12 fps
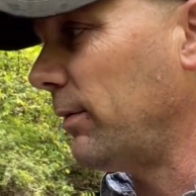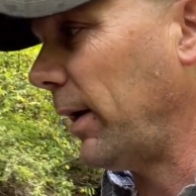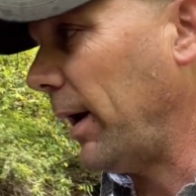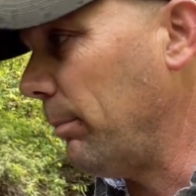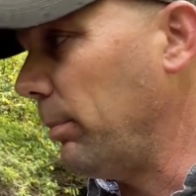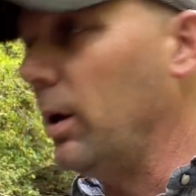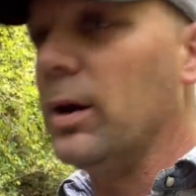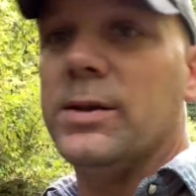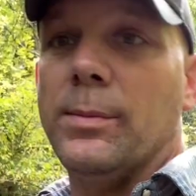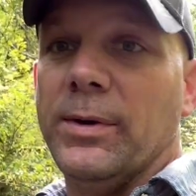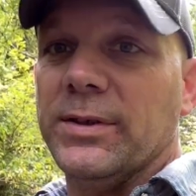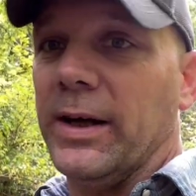If I got bugs,
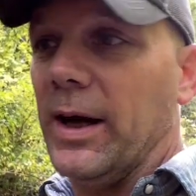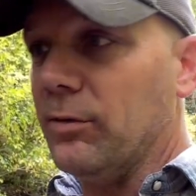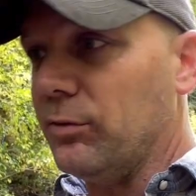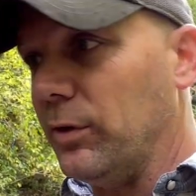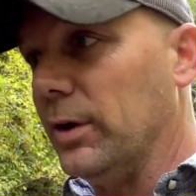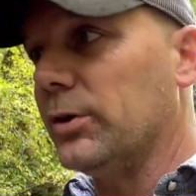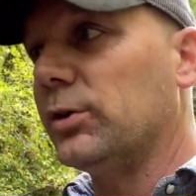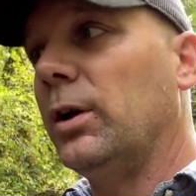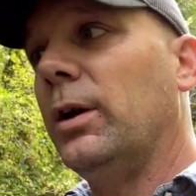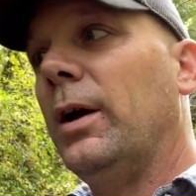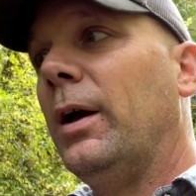it means I got fish.